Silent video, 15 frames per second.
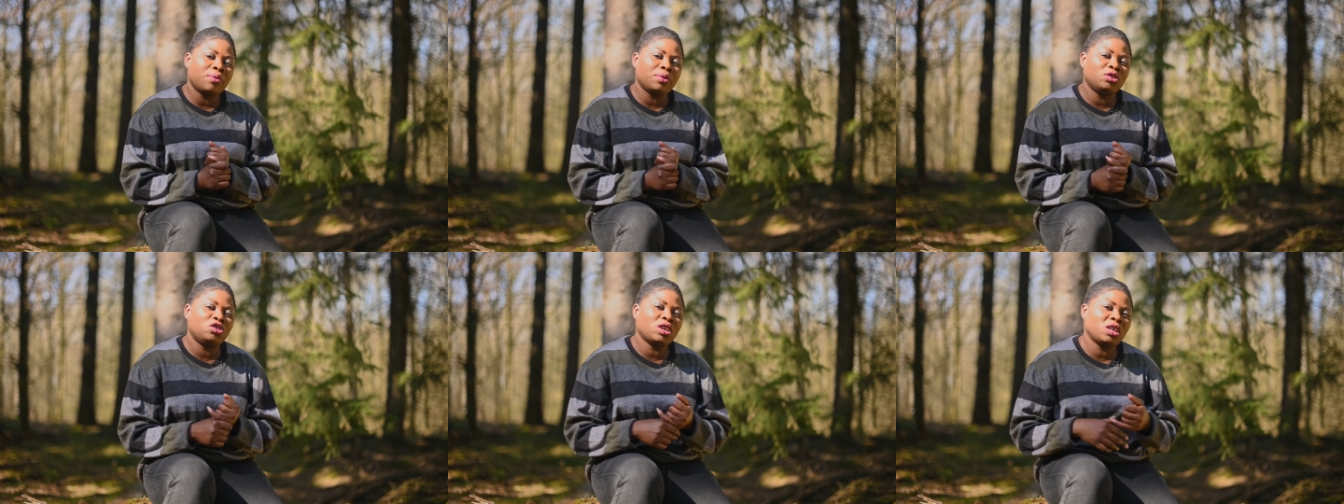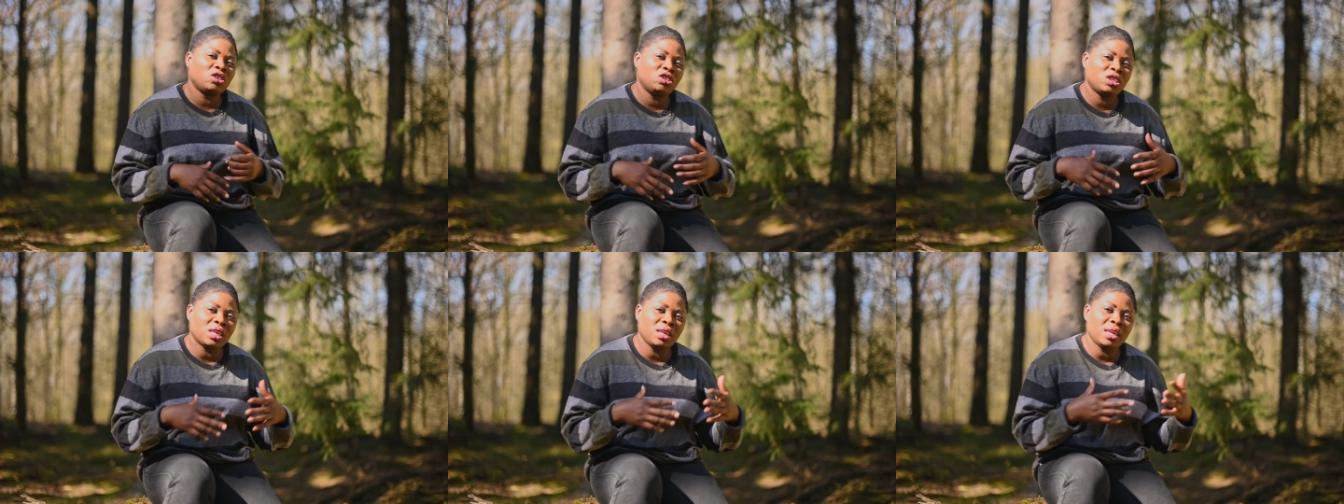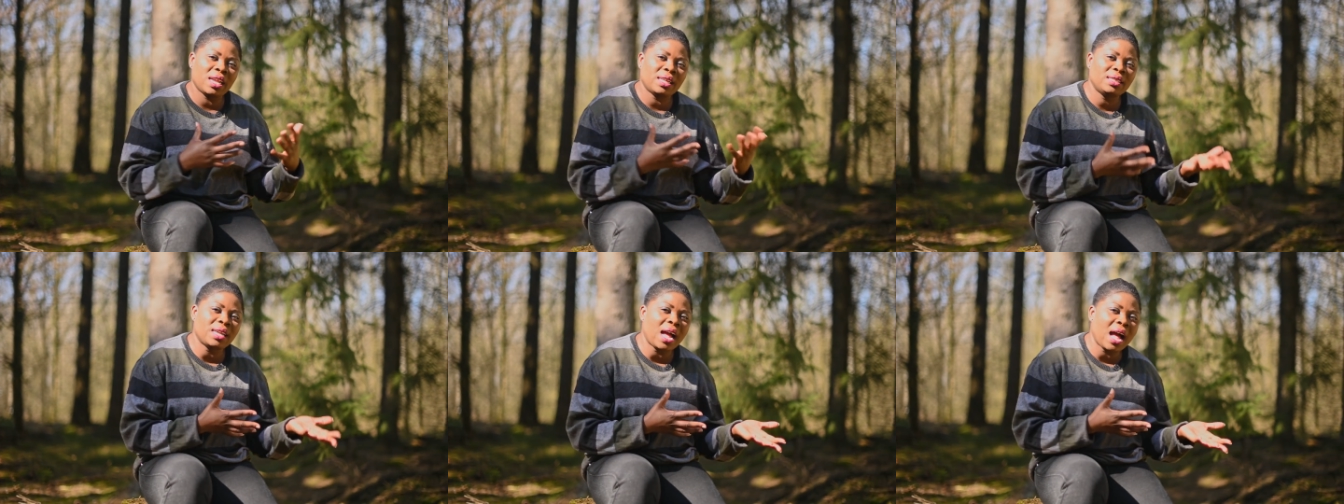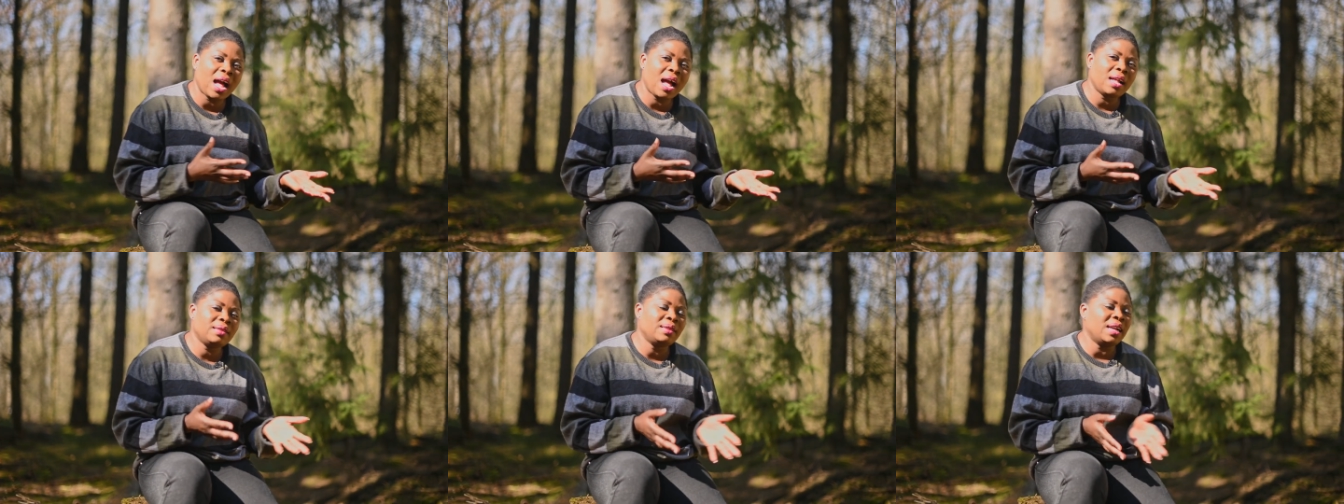rejection
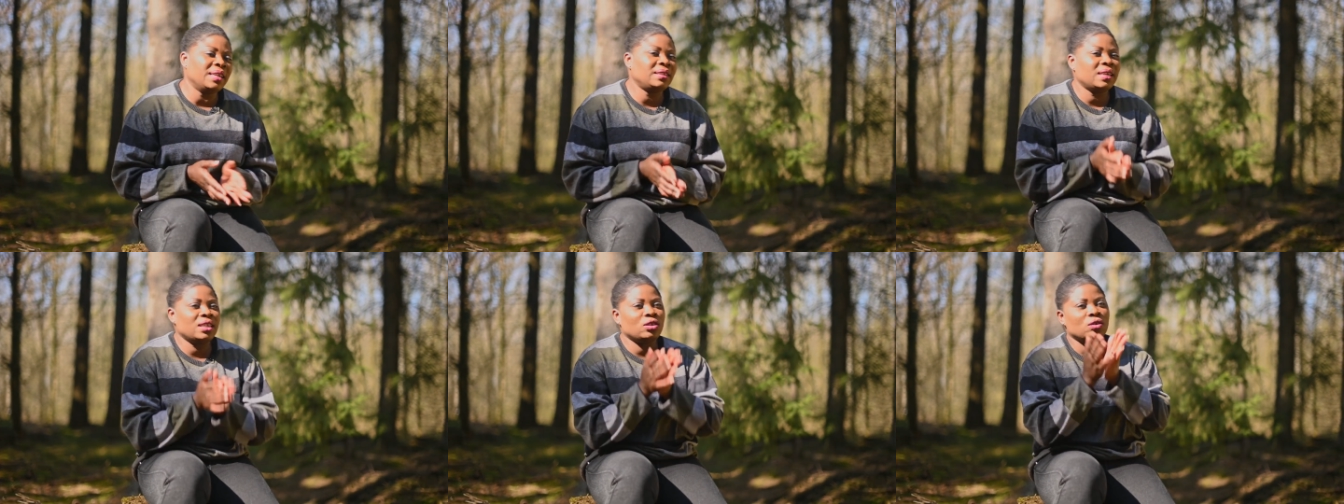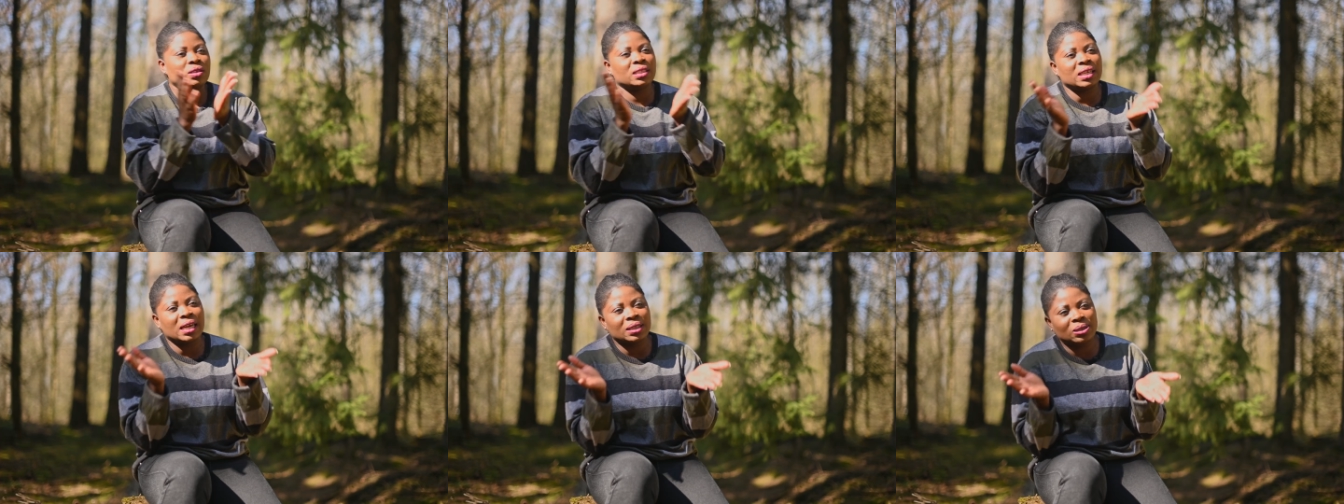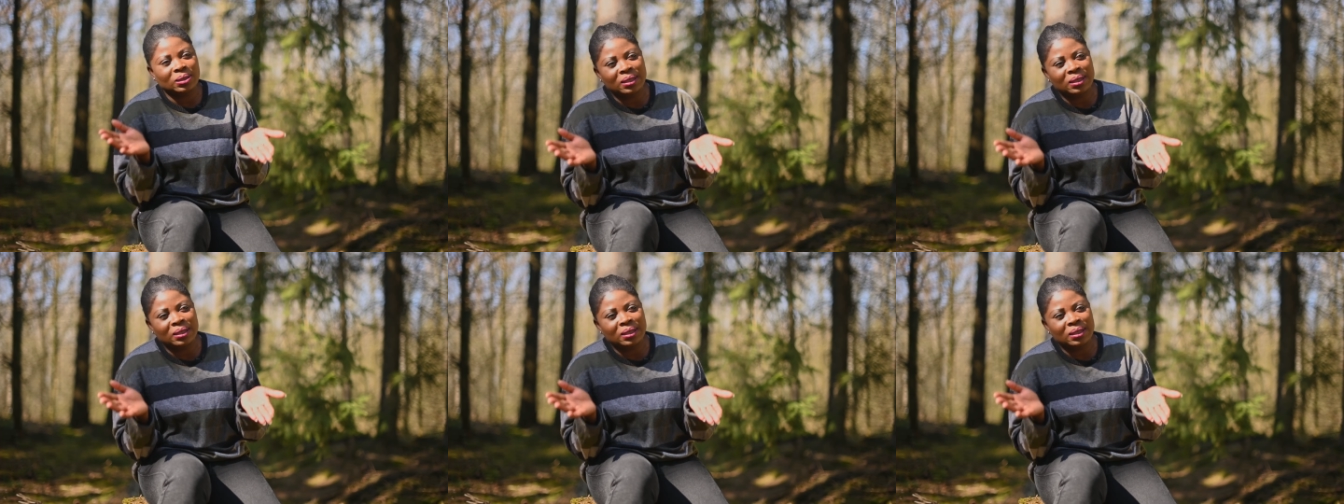letter dated on such